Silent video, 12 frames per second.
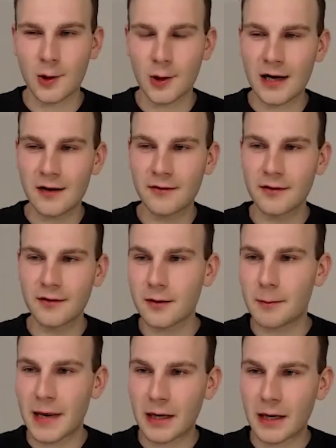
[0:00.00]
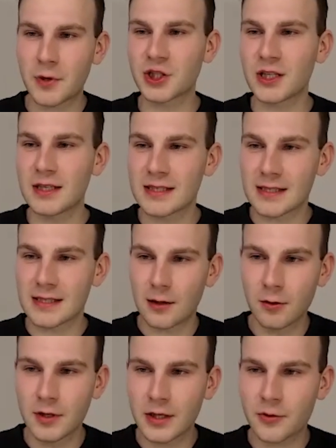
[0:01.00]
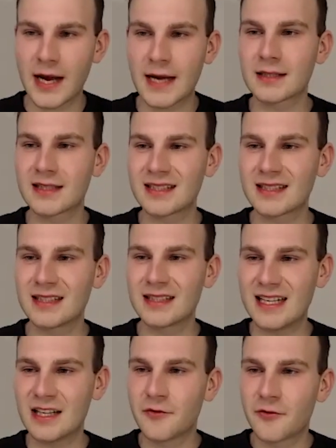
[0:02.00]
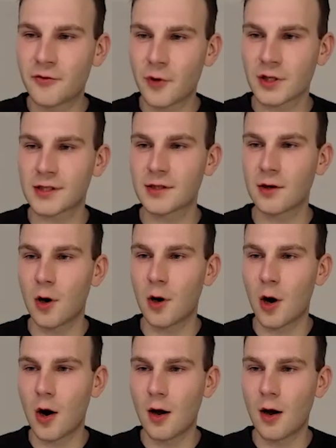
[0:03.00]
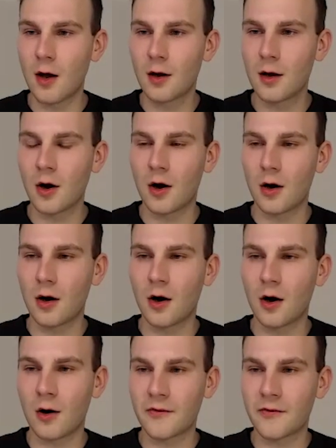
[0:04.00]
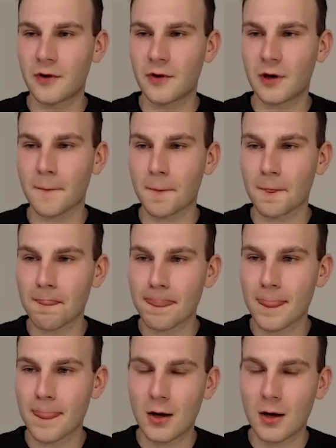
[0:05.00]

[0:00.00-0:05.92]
However, backpressure is only created in front of a